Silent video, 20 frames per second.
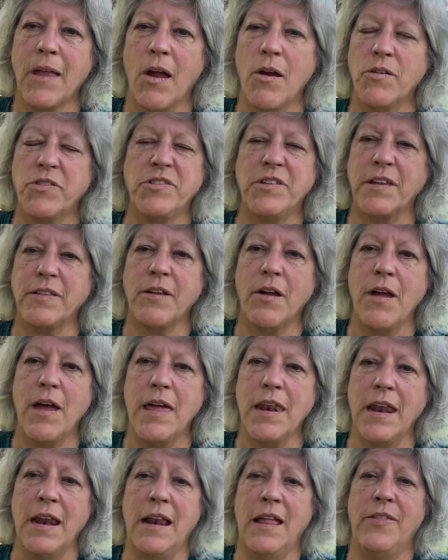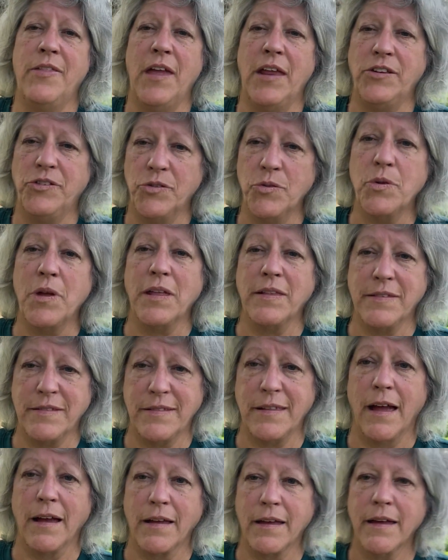stick their head in, and they do get
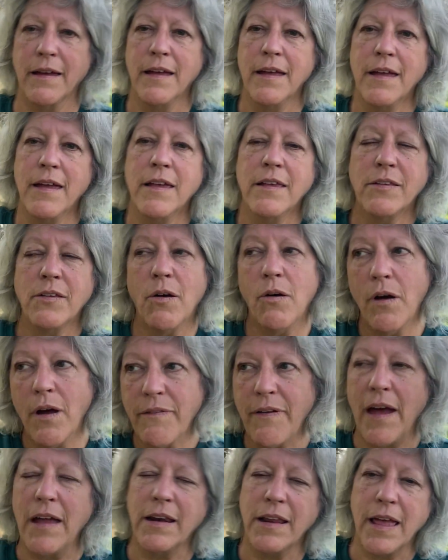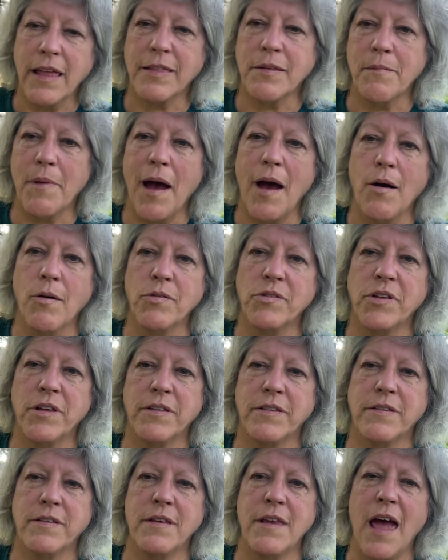stuck. So I've had to get them out.
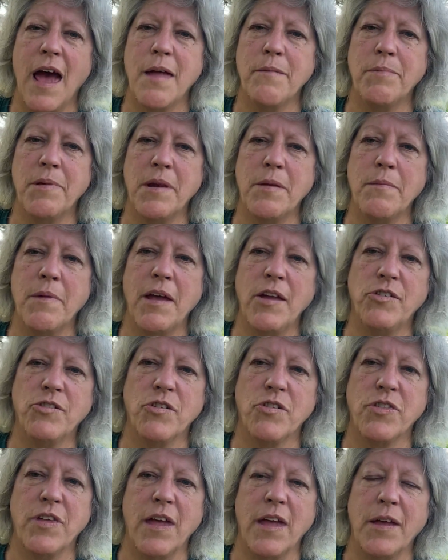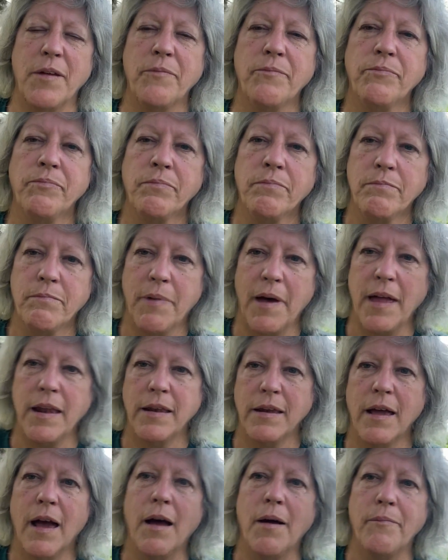It's not been a major thing, but
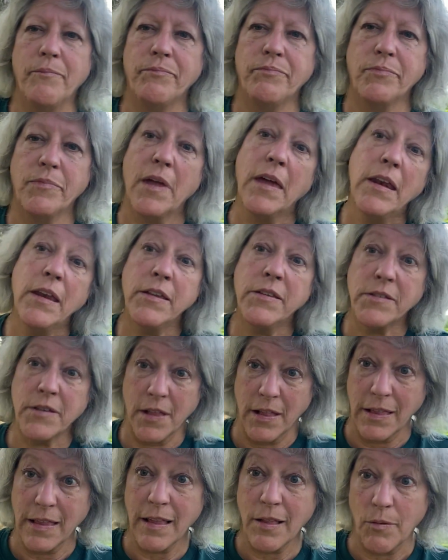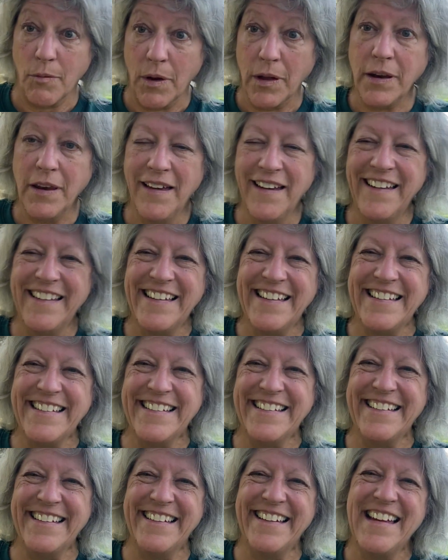it is to the little one.
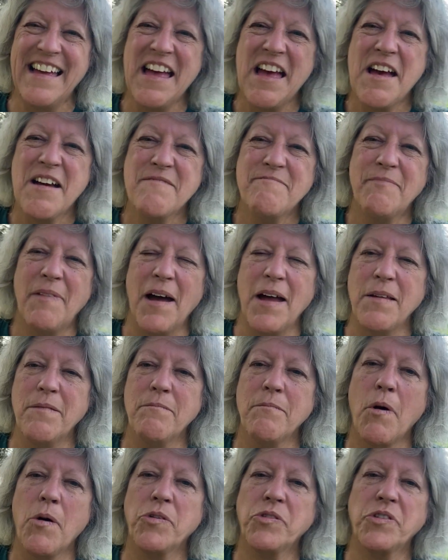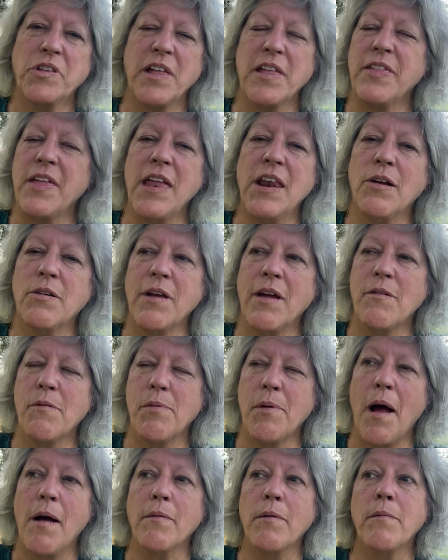But mostly they don't have a
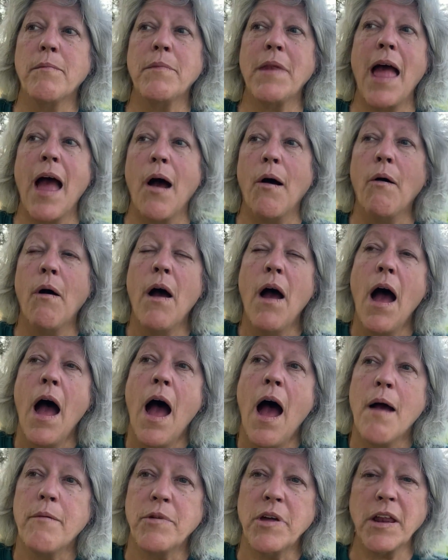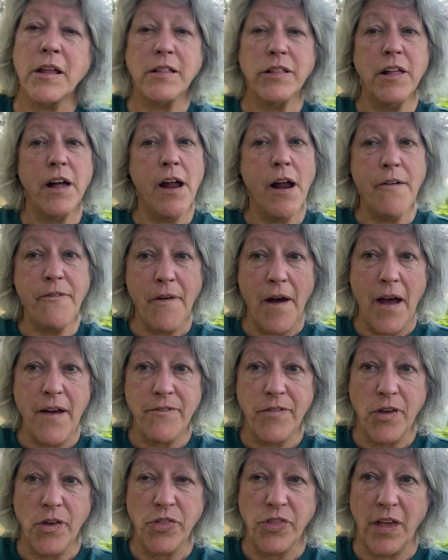problem. Now, I'm going to clarify a
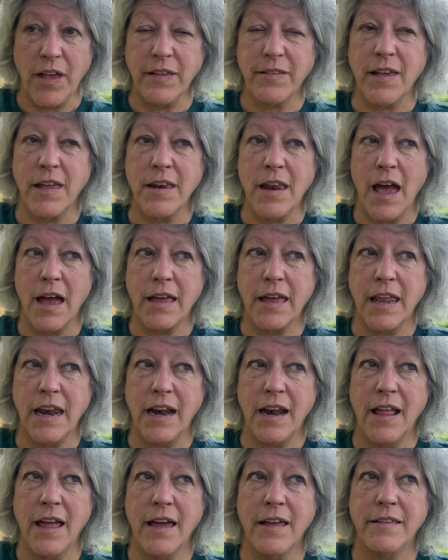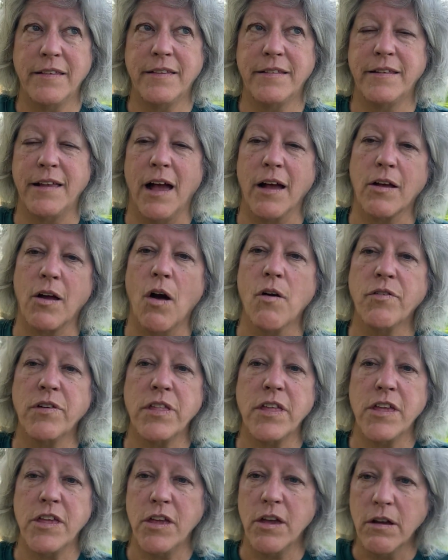few things on not getting heads stuck. Over
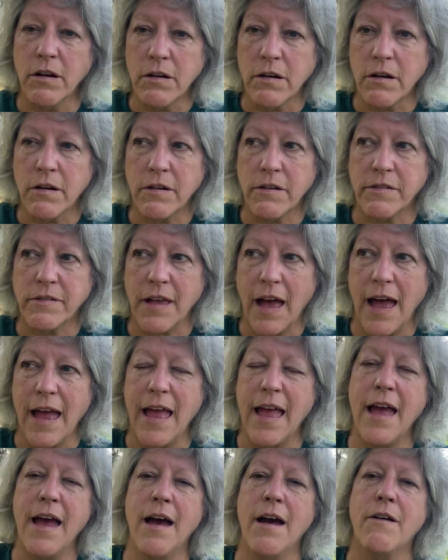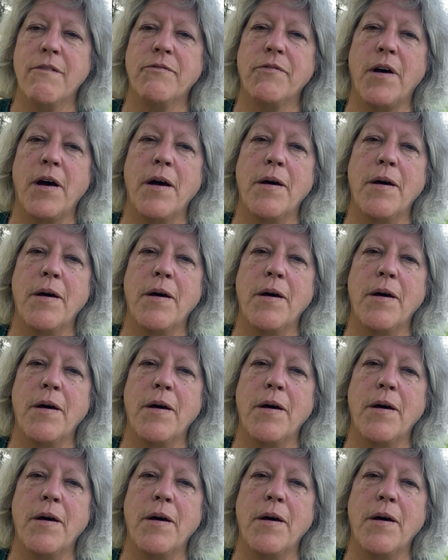the years, I have